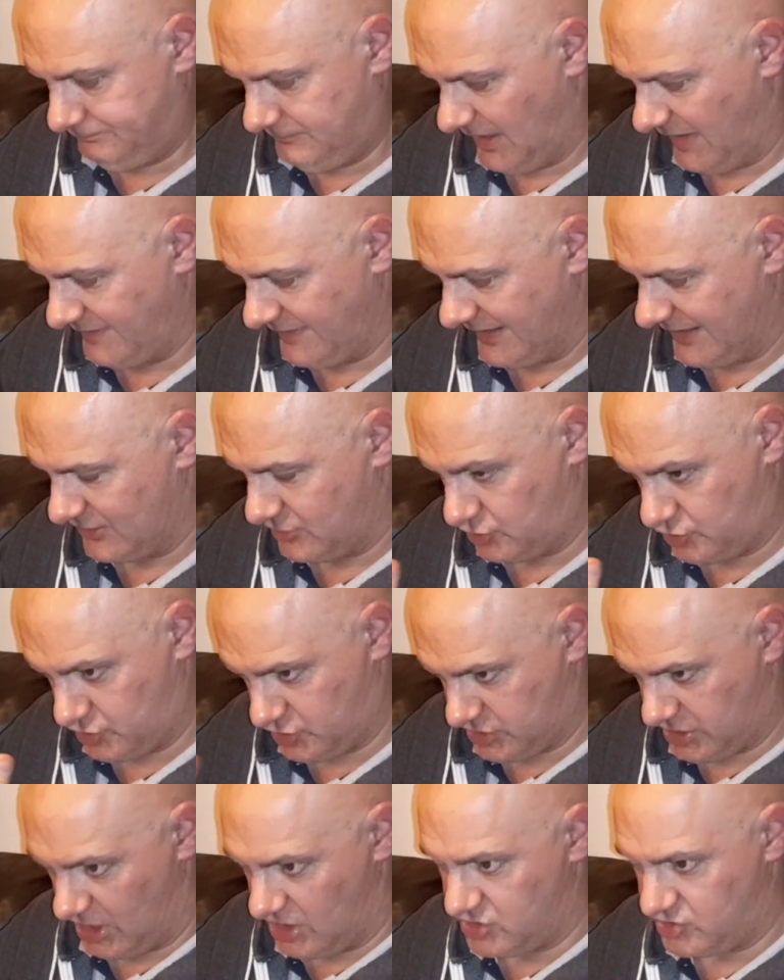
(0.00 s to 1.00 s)
And then it'll just
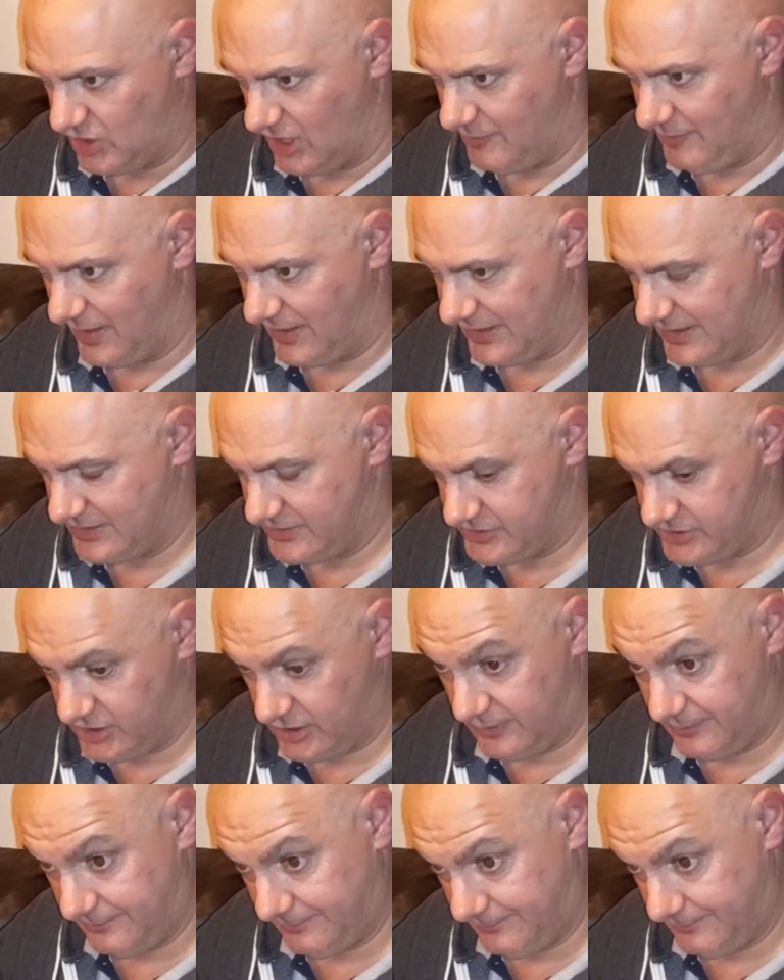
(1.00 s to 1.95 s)
go straight back into